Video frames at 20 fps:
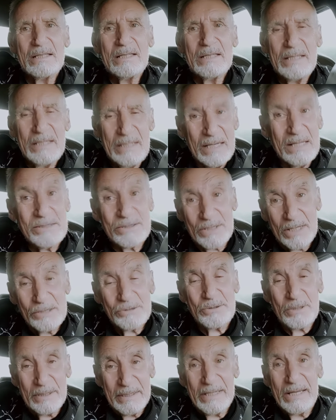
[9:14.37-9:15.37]
He is
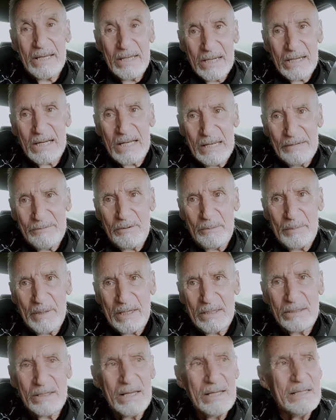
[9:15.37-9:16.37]
actually a clever
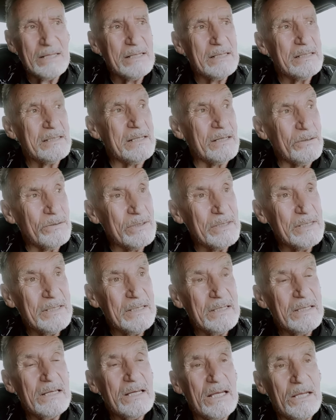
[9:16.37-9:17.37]
man. Now,
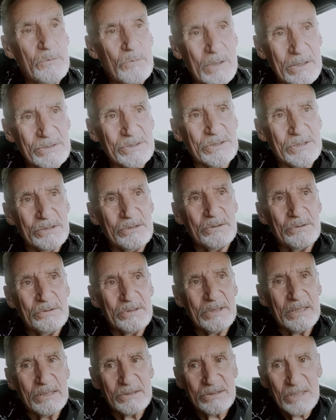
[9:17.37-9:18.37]
he wants to do
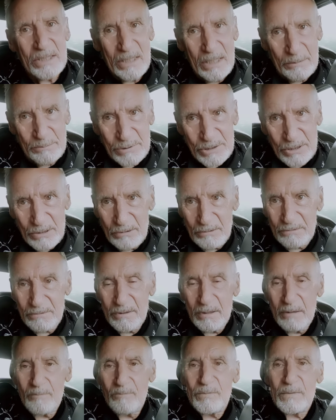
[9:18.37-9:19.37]
things himself.
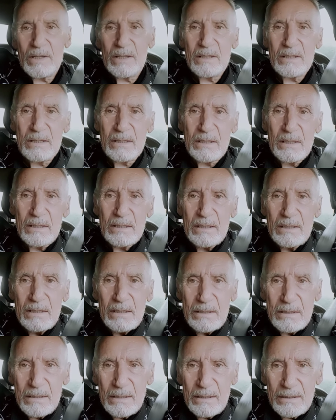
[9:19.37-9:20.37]

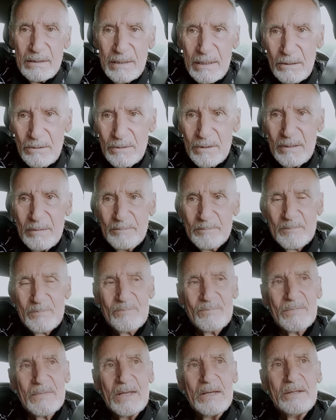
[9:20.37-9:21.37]
Now,
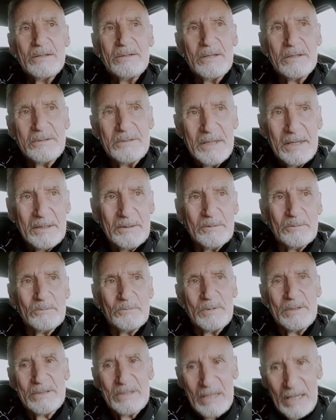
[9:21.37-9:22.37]
the thing
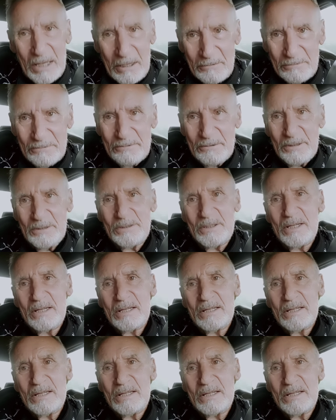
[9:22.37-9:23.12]
with Alfred